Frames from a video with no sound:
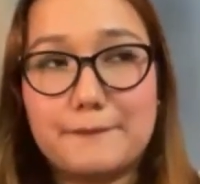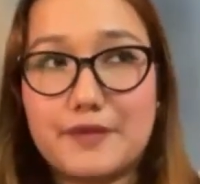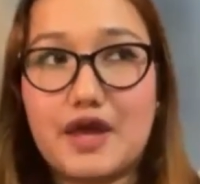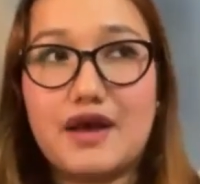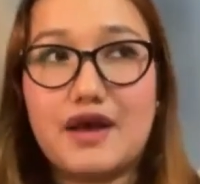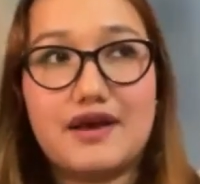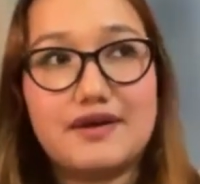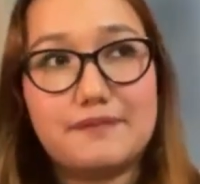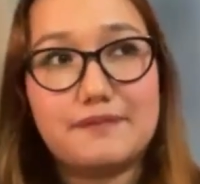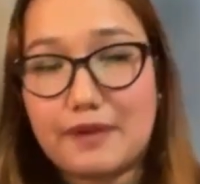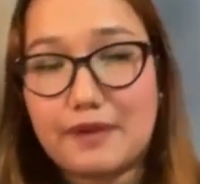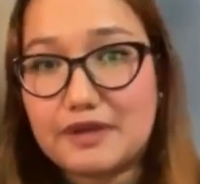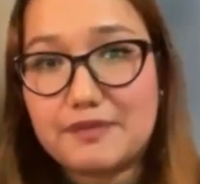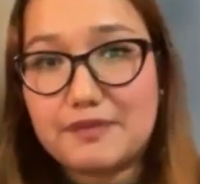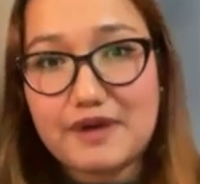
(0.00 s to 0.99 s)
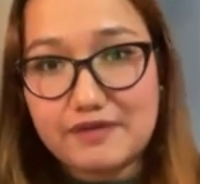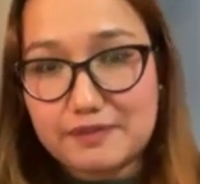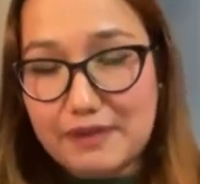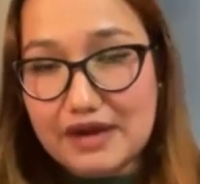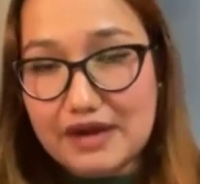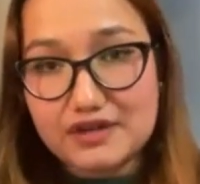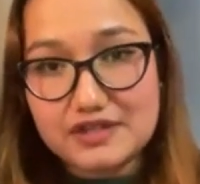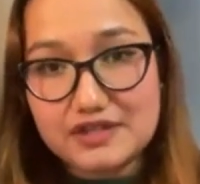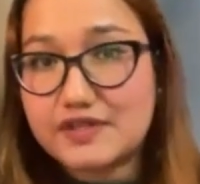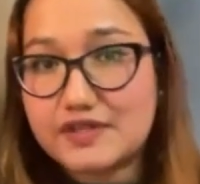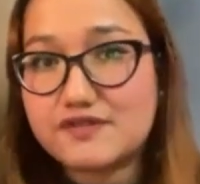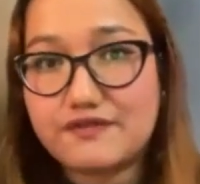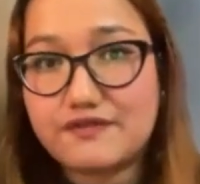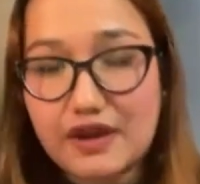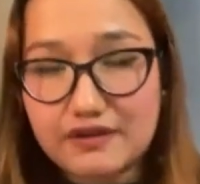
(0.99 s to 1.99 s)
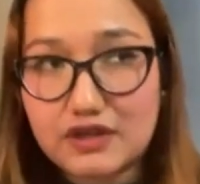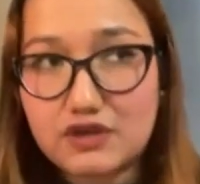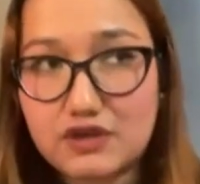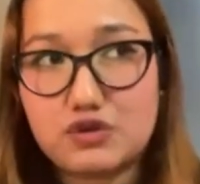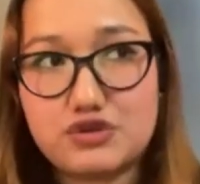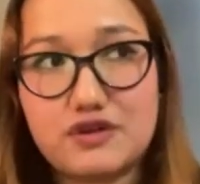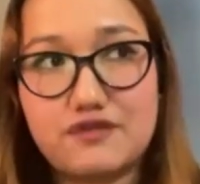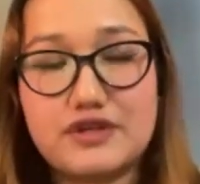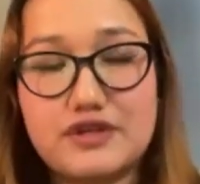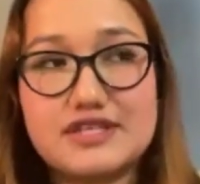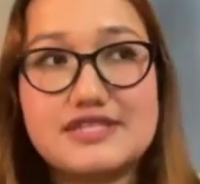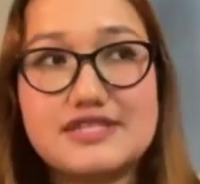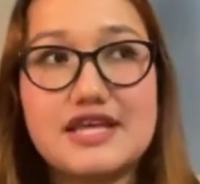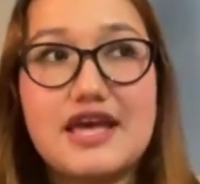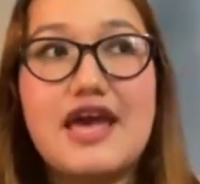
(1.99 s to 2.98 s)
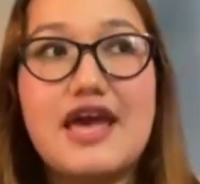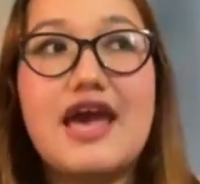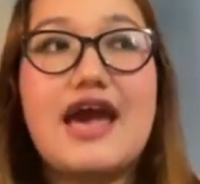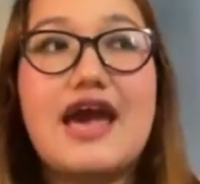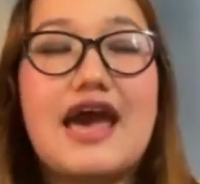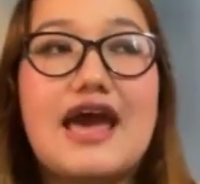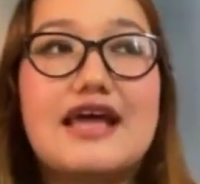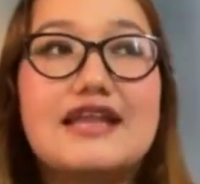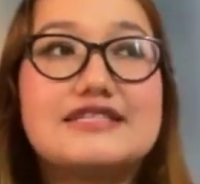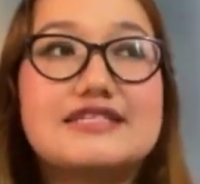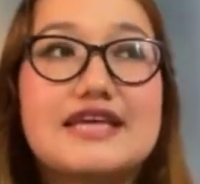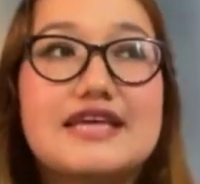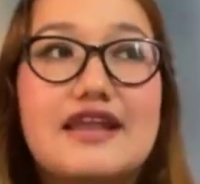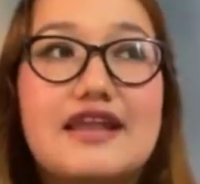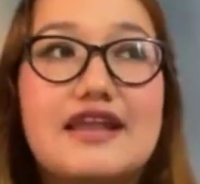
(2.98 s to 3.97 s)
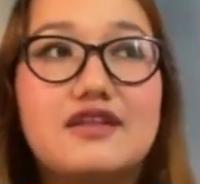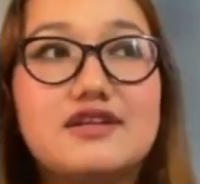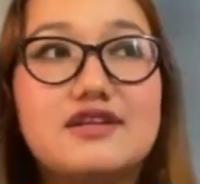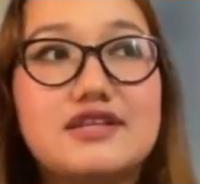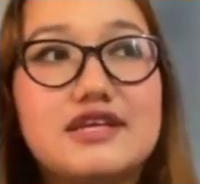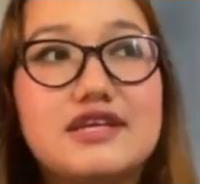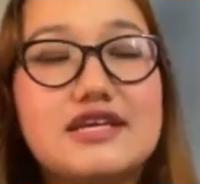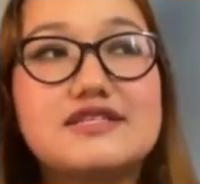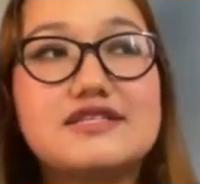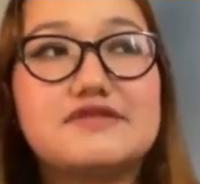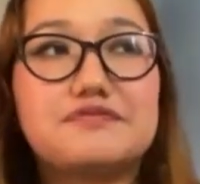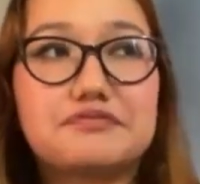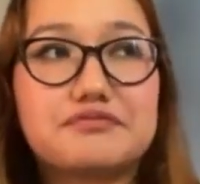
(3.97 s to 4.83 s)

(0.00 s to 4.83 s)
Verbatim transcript: uh, public private partnership is very crucial for this and another thing is